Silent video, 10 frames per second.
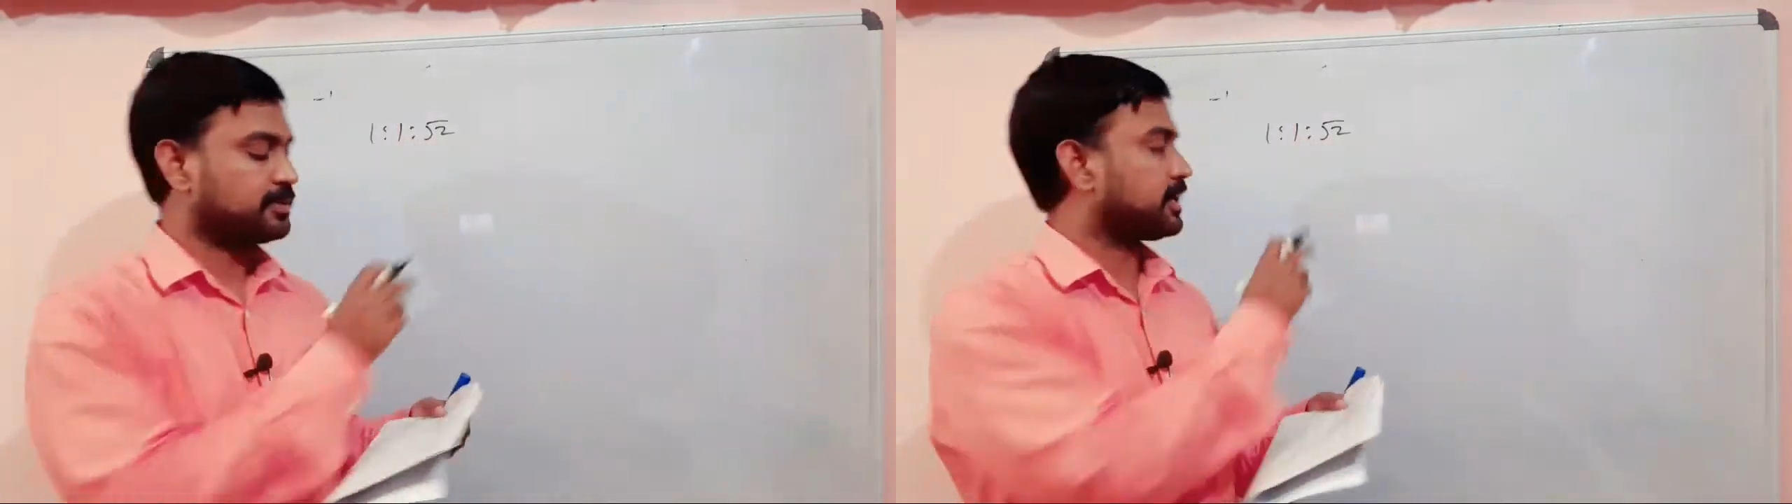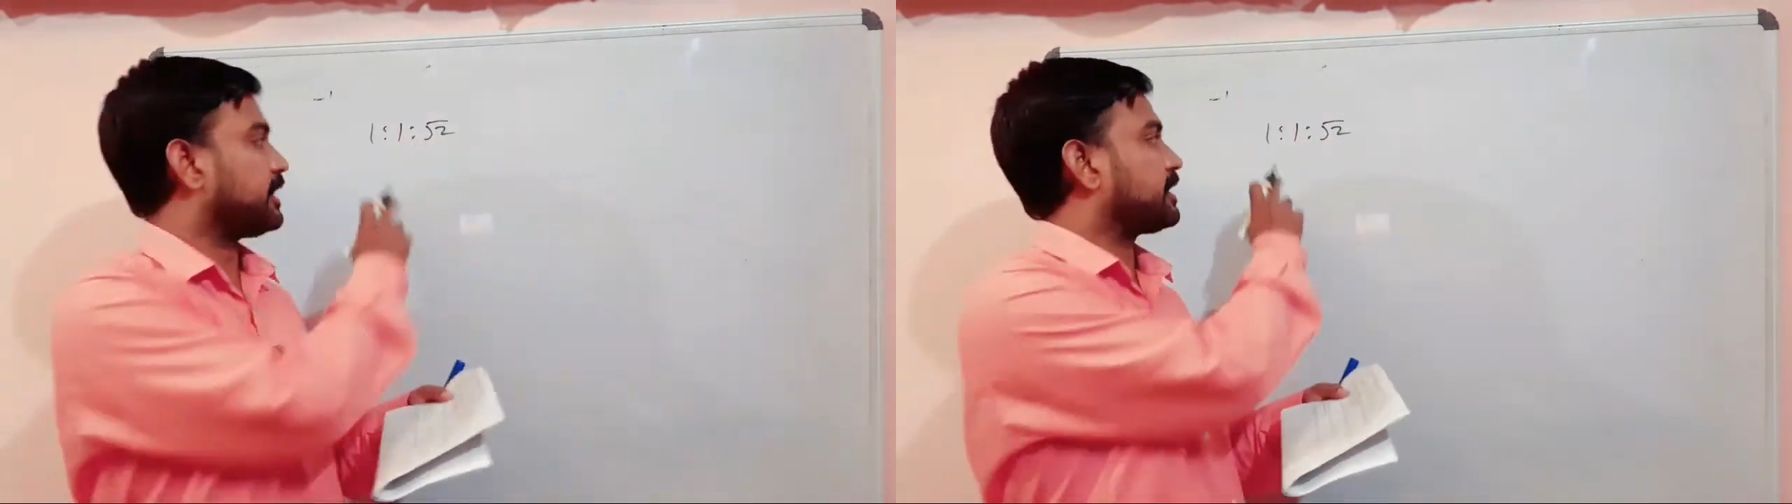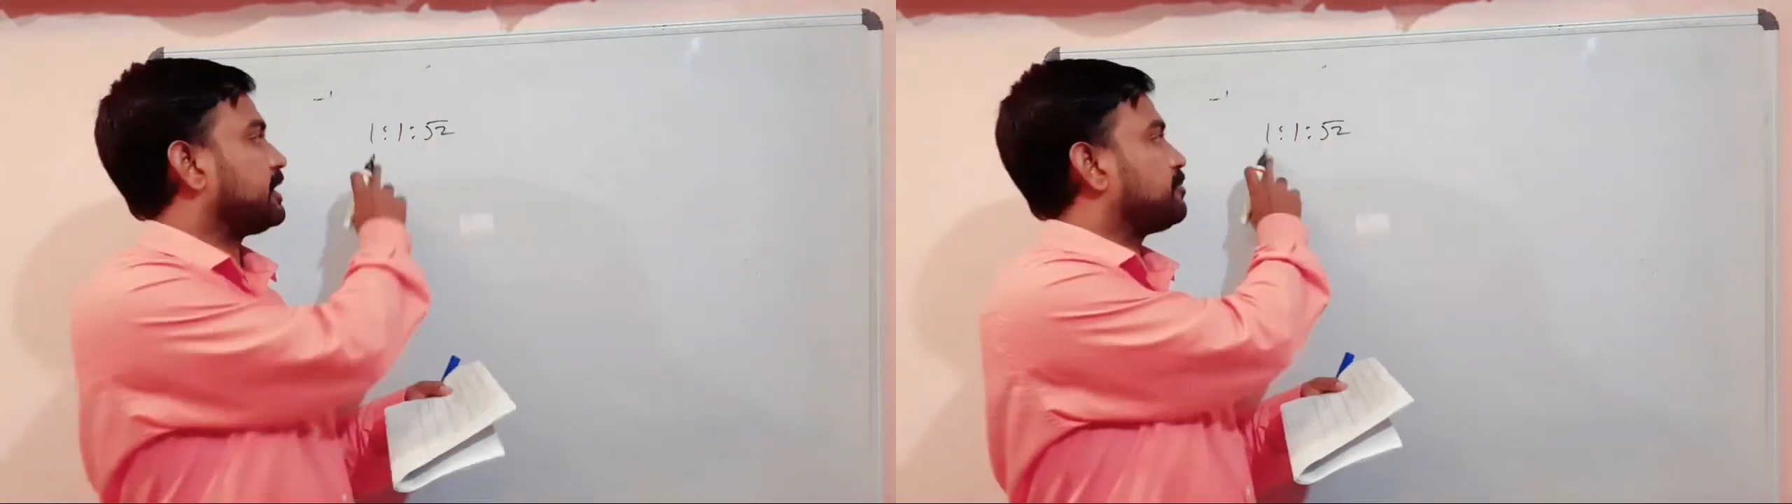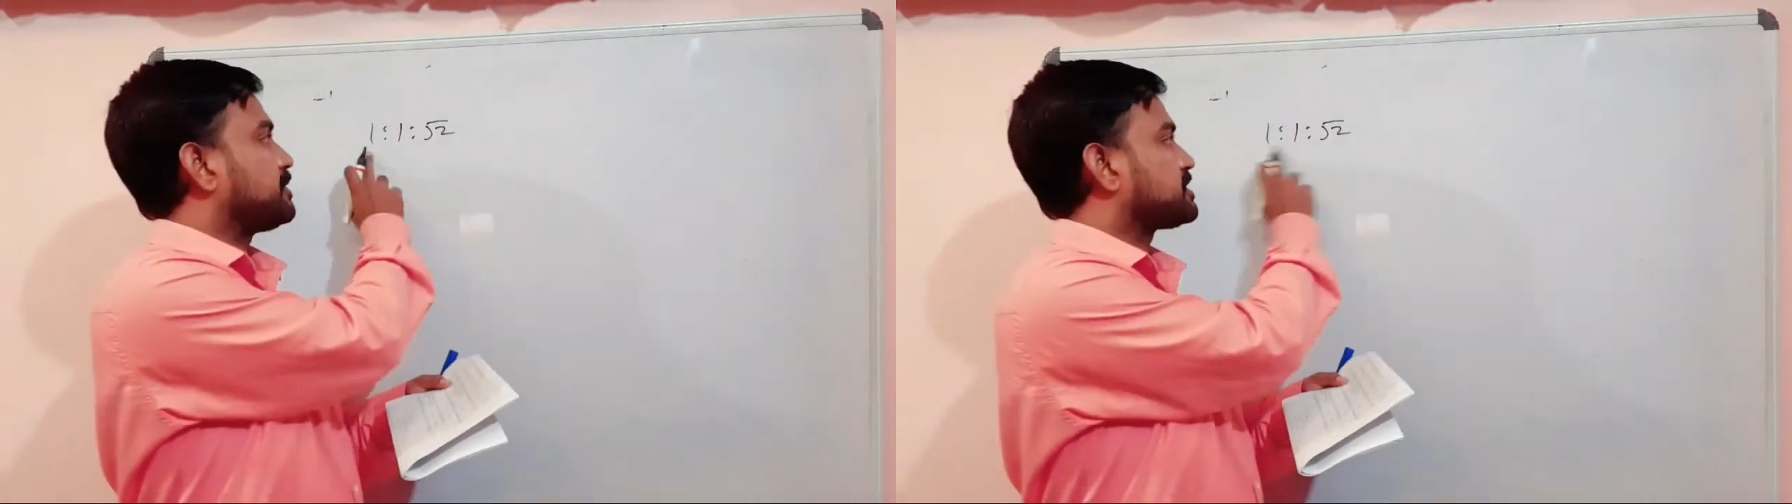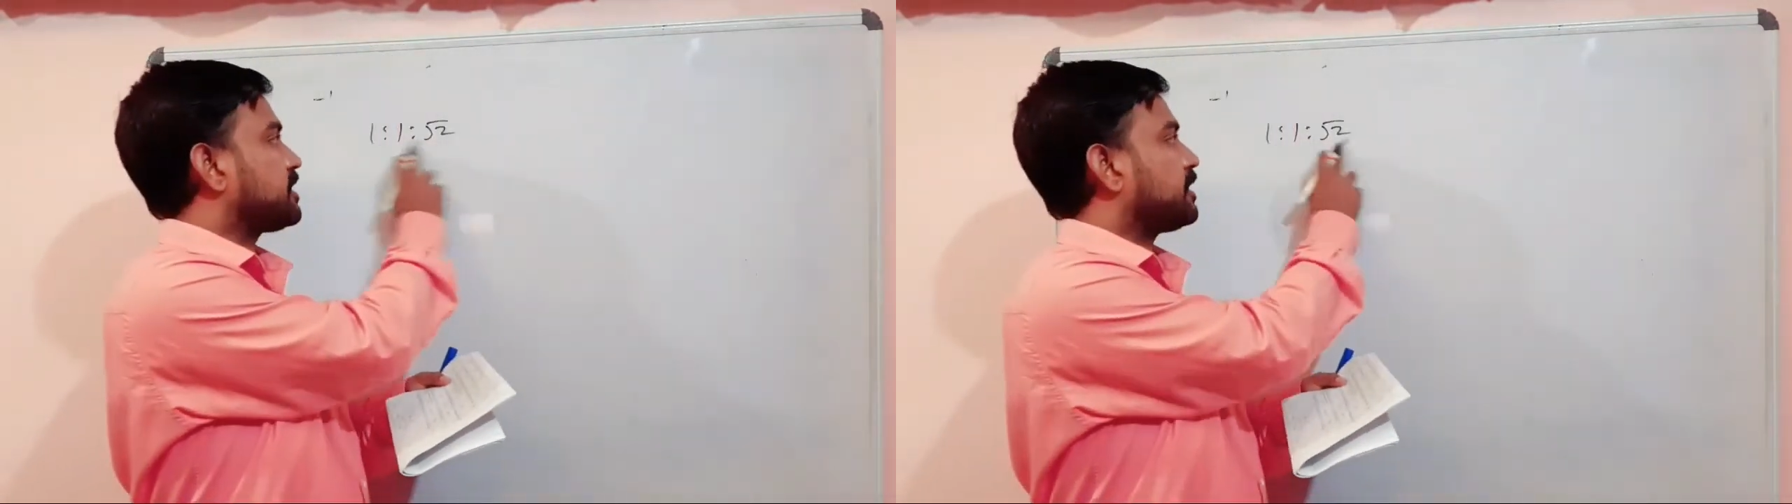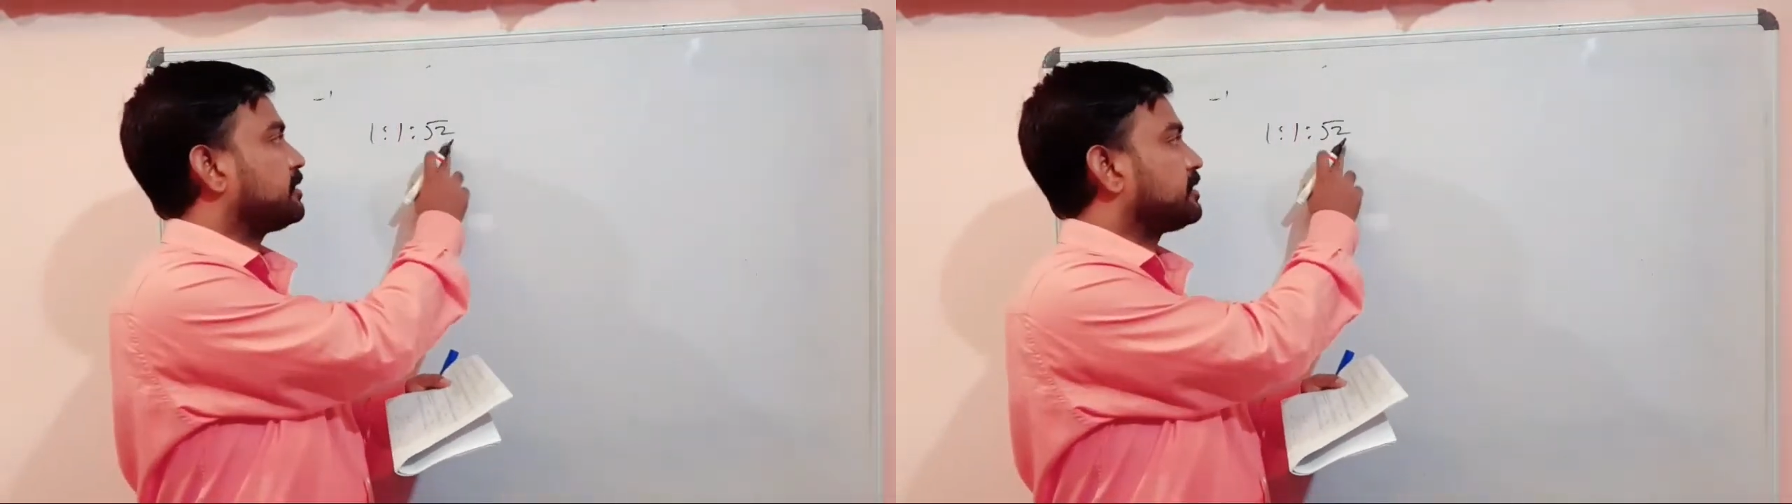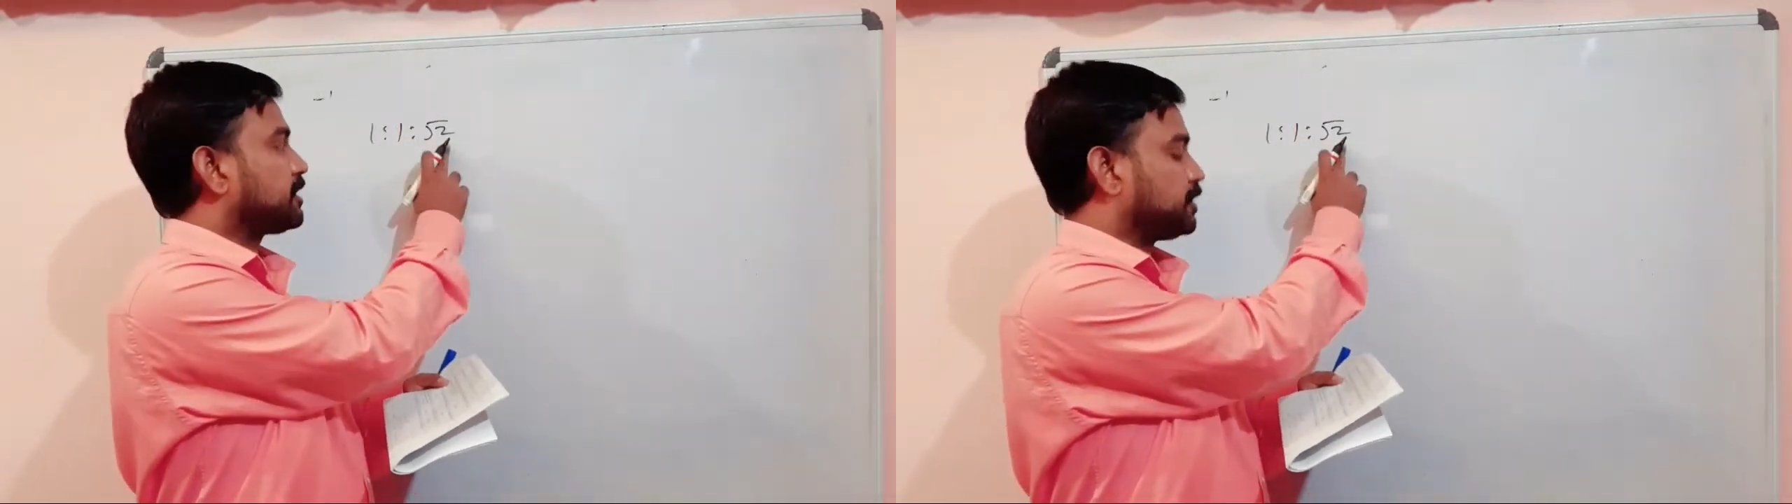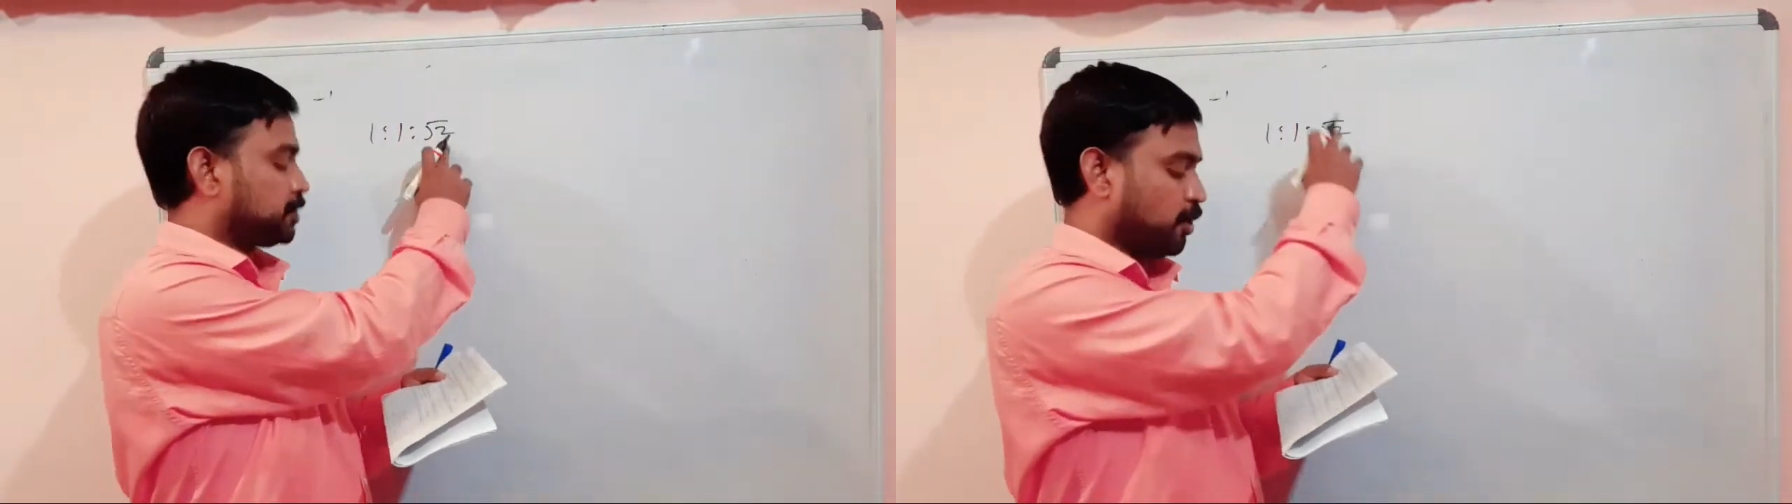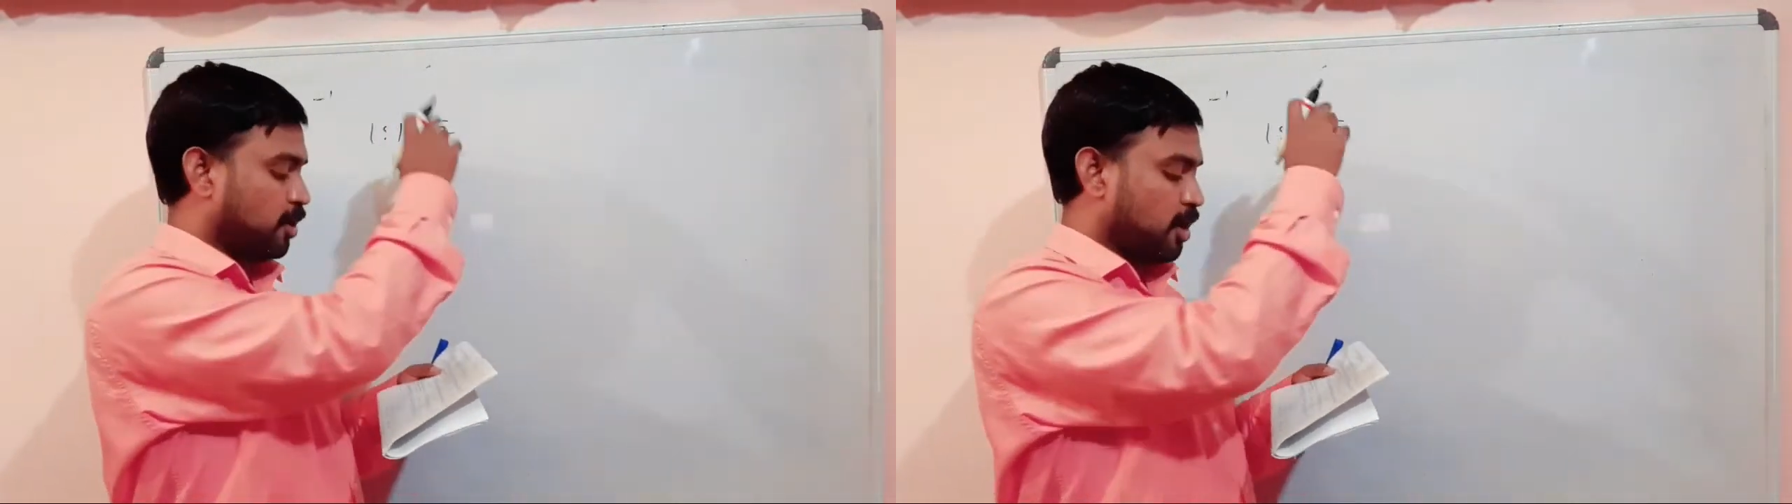triangle ABC are in the ratio